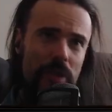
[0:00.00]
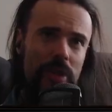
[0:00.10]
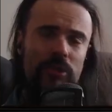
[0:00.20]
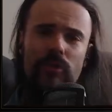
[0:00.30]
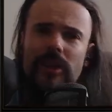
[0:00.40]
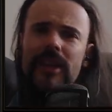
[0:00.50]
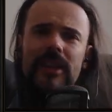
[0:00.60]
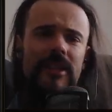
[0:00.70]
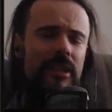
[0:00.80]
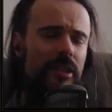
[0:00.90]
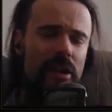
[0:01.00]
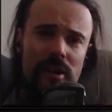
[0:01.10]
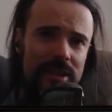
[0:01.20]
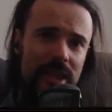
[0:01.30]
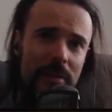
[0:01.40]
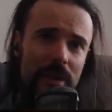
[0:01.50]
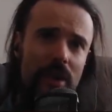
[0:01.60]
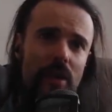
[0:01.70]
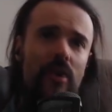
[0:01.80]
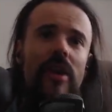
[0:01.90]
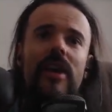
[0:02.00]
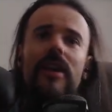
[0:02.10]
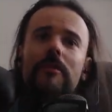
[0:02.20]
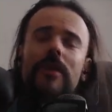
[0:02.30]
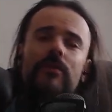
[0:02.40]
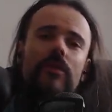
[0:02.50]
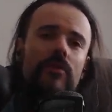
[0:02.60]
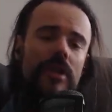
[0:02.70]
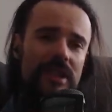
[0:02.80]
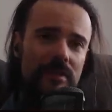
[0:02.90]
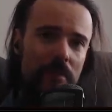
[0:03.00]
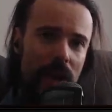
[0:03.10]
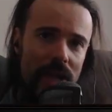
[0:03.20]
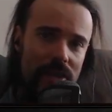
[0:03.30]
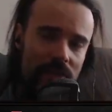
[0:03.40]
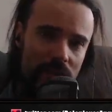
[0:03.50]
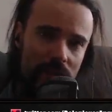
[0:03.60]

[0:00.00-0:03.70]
which I created a long time ago, but with the recent patch